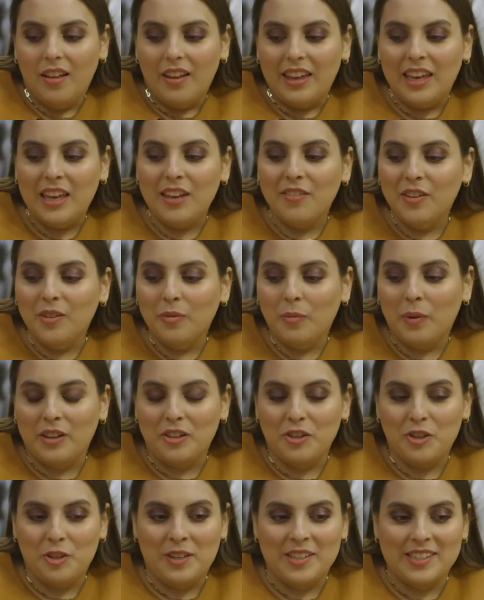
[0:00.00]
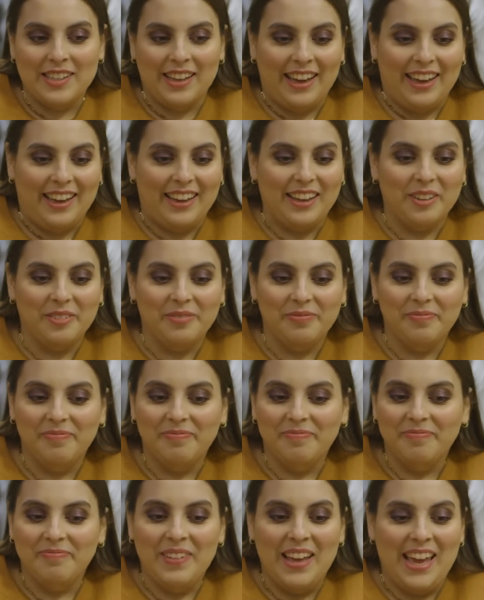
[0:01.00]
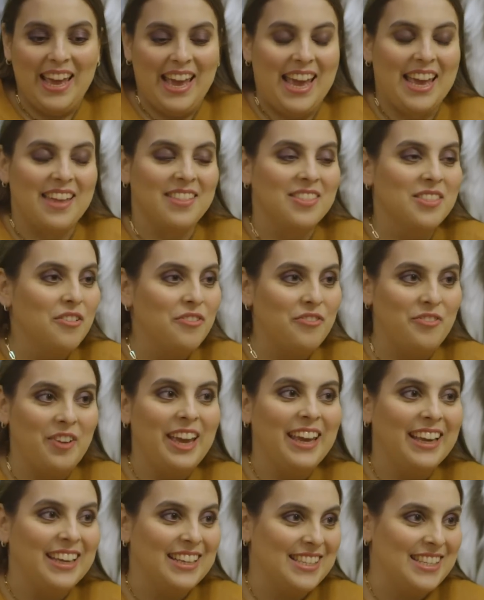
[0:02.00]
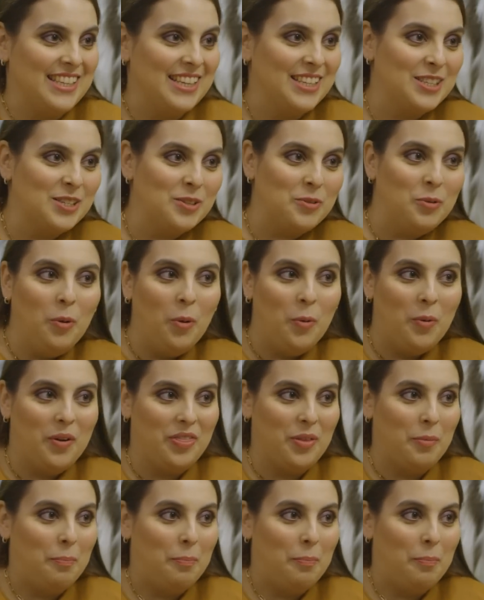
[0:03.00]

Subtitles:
even when she's like hit in the face at school with a